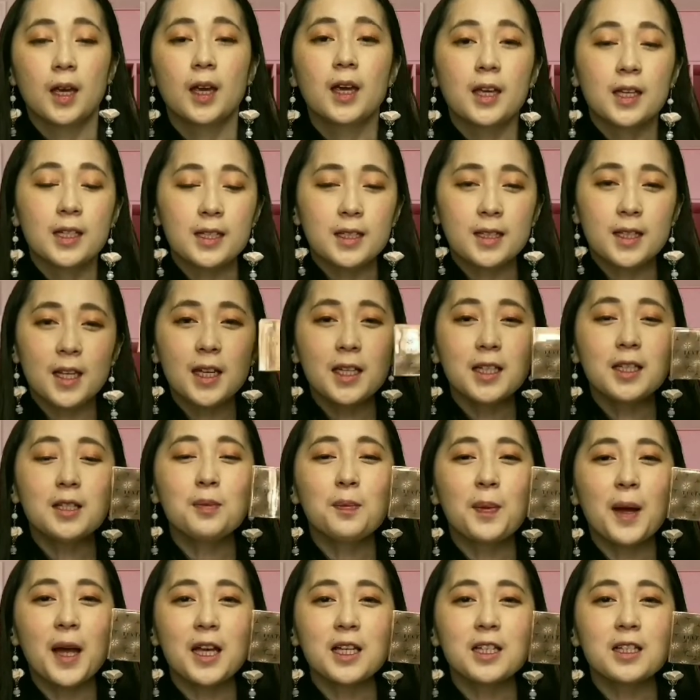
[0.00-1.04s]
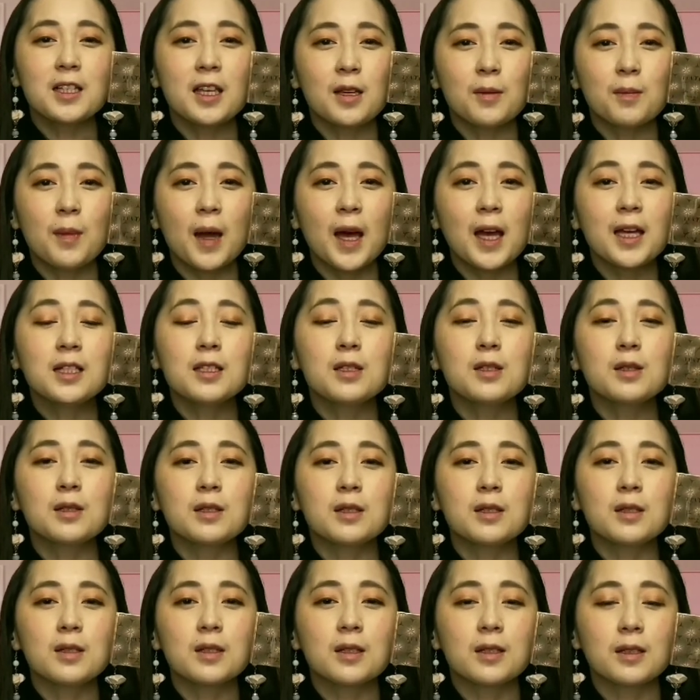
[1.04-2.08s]
Is this past
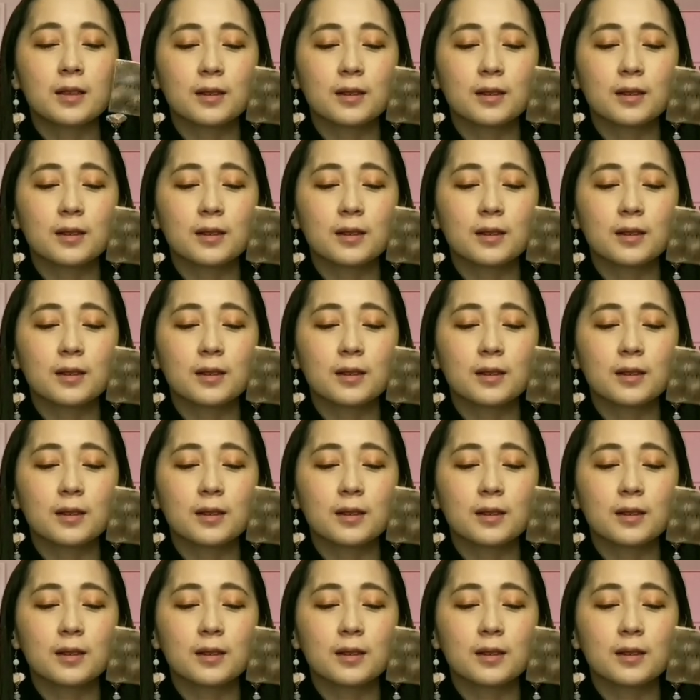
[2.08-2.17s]
mask